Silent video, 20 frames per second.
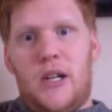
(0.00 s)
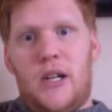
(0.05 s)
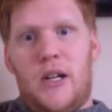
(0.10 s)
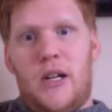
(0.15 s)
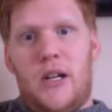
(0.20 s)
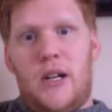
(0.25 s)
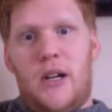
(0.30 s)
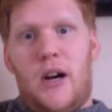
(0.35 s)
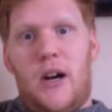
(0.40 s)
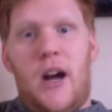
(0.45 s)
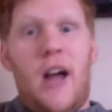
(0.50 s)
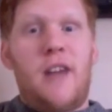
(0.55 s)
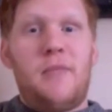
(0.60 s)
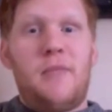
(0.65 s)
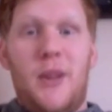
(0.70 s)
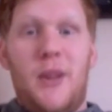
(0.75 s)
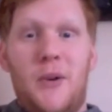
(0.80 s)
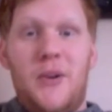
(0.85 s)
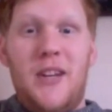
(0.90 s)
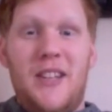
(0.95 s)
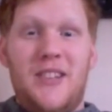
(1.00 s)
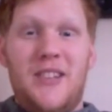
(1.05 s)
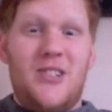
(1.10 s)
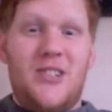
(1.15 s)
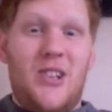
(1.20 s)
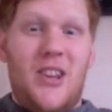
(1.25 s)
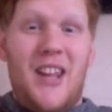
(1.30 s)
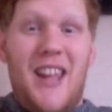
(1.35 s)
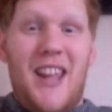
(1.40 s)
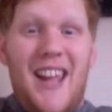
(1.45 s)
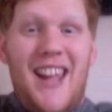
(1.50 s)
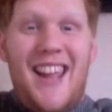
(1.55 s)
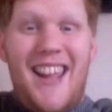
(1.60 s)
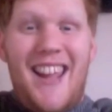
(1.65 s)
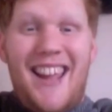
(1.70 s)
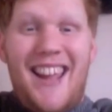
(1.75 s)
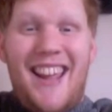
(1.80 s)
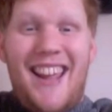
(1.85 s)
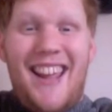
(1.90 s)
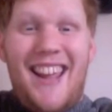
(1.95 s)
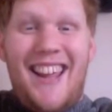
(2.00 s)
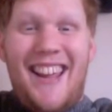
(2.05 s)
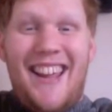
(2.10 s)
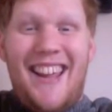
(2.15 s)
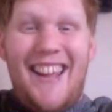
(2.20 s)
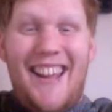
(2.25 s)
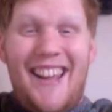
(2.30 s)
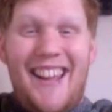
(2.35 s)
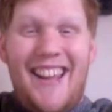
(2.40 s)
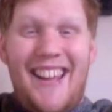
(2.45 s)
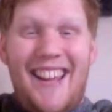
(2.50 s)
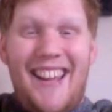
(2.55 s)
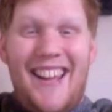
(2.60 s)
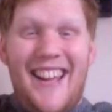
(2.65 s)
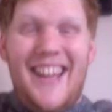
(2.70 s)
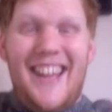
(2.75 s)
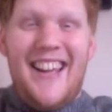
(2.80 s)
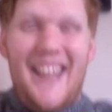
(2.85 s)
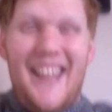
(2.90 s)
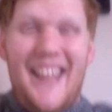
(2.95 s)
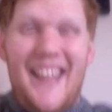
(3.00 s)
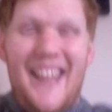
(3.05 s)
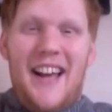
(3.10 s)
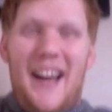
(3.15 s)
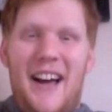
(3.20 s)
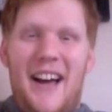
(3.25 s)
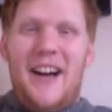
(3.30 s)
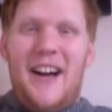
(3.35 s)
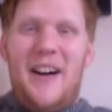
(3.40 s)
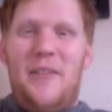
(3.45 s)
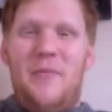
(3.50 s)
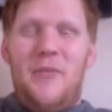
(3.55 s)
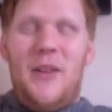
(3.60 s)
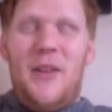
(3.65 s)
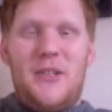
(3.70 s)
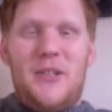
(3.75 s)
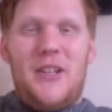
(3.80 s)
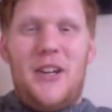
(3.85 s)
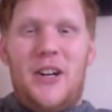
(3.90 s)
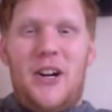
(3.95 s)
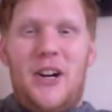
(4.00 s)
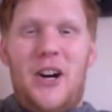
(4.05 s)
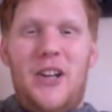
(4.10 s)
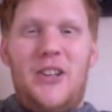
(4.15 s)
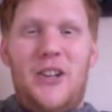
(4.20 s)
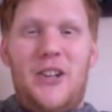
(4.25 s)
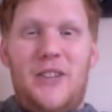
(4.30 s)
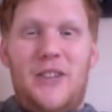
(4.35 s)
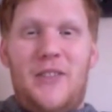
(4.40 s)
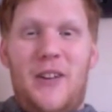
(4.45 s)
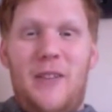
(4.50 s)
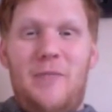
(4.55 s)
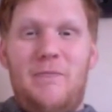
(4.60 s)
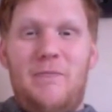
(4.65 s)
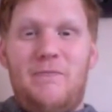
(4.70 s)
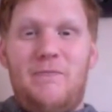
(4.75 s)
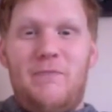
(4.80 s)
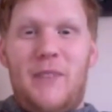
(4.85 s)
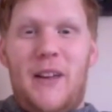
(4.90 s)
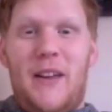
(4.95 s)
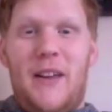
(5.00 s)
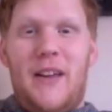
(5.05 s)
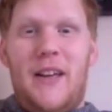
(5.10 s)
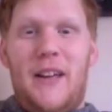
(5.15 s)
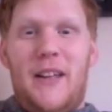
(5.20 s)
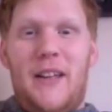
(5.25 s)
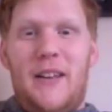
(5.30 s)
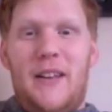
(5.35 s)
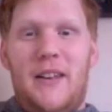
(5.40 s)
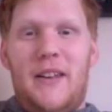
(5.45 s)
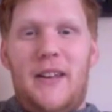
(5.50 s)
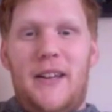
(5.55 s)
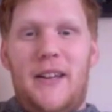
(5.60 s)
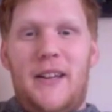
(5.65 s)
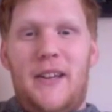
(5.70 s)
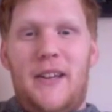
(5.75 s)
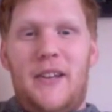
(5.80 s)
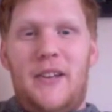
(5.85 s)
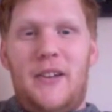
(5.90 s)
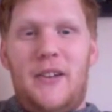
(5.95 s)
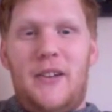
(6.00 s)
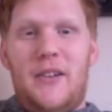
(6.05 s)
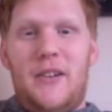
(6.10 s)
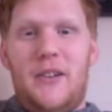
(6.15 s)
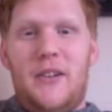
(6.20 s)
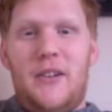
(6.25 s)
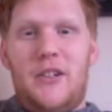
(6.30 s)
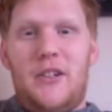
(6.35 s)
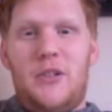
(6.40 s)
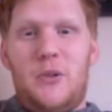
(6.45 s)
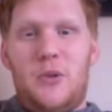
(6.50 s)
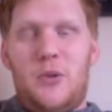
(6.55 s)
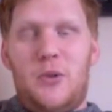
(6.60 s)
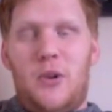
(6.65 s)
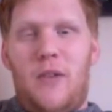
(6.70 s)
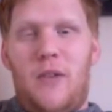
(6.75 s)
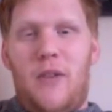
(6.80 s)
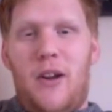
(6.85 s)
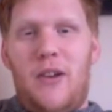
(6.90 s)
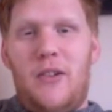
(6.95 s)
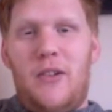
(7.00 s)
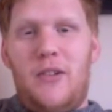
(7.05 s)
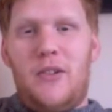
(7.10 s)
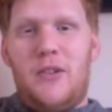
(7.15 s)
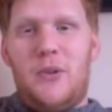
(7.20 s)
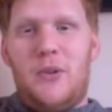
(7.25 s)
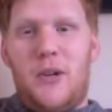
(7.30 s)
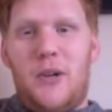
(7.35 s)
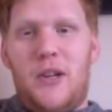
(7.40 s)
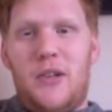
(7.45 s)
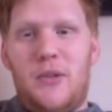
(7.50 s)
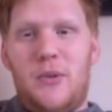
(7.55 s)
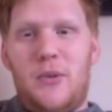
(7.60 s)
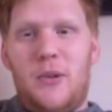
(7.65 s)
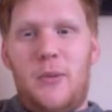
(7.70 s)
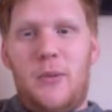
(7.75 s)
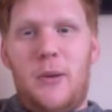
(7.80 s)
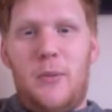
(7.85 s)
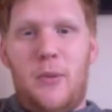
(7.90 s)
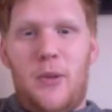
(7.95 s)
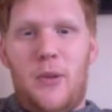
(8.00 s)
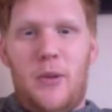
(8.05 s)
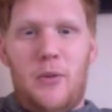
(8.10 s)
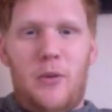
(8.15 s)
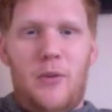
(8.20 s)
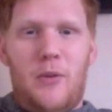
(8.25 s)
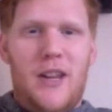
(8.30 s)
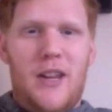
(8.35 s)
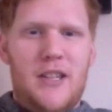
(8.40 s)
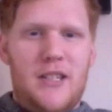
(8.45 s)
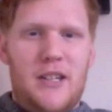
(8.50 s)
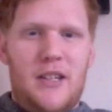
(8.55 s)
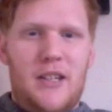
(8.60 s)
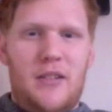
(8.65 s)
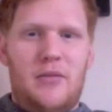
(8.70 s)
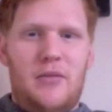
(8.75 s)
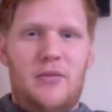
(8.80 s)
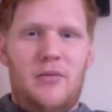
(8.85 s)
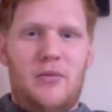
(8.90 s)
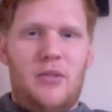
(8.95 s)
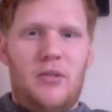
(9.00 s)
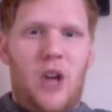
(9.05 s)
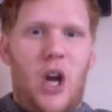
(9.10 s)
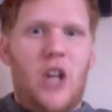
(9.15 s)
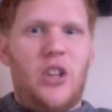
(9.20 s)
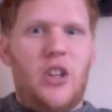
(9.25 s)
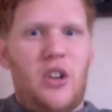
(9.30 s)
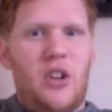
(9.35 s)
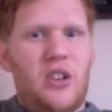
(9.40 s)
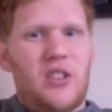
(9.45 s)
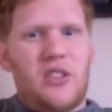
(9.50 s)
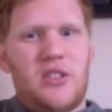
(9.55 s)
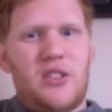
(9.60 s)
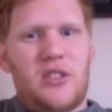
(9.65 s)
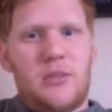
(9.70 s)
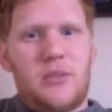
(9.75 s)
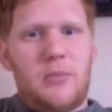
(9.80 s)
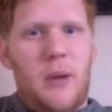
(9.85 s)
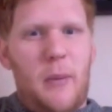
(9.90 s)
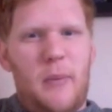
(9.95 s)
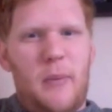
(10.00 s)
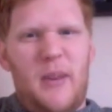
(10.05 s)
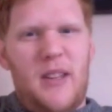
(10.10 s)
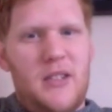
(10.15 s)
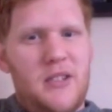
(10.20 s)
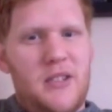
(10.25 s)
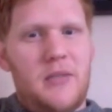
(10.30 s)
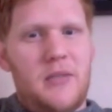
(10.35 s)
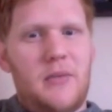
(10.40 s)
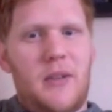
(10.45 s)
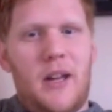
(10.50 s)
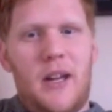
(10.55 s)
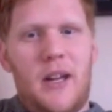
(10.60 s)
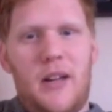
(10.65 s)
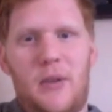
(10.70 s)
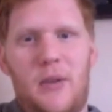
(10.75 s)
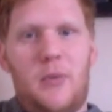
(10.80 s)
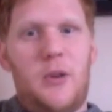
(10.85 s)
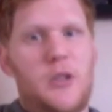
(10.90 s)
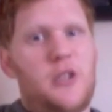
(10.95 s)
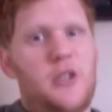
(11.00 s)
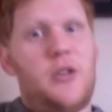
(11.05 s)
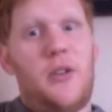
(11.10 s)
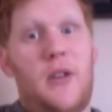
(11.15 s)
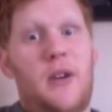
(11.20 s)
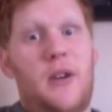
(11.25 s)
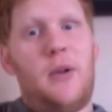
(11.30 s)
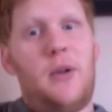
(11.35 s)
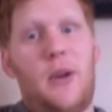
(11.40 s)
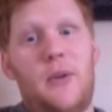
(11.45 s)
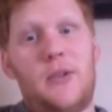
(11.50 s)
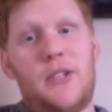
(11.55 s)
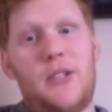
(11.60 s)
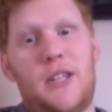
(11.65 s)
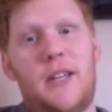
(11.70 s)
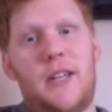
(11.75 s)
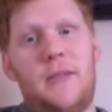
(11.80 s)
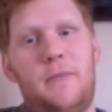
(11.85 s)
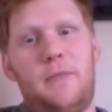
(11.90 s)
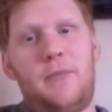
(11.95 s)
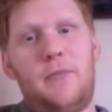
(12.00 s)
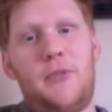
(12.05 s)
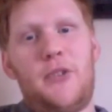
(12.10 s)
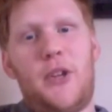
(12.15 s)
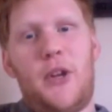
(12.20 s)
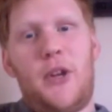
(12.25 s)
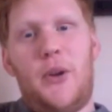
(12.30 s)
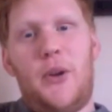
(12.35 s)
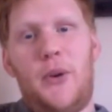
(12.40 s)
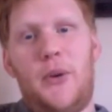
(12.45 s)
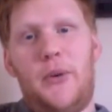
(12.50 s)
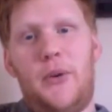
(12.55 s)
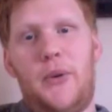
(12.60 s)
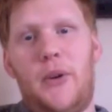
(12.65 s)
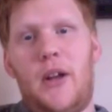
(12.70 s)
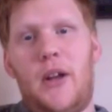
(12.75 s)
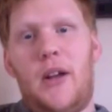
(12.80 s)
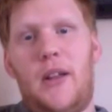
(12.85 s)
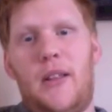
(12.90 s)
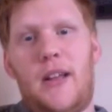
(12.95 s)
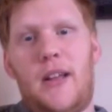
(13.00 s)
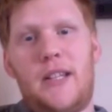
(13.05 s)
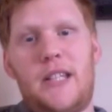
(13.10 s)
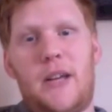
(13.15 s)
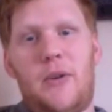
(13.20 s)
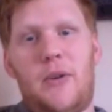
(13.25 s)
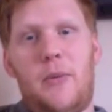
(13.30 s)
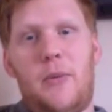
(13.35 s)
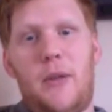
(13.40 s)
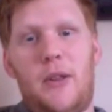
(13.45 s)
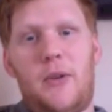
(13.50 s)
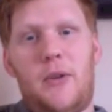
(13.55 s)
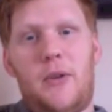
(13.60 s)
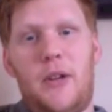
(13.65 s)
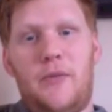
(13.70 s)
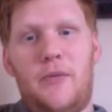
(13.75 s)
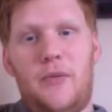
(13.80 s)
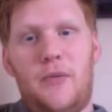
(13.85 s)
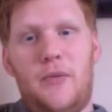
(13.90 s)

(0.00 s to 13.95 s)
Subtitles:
I have met the Queen, so it was at a guide dog event, and she was walking around talking to all the people that were raising guide dogs, puppies, and we used to do that when I was a kid, so that's how we met the Queen.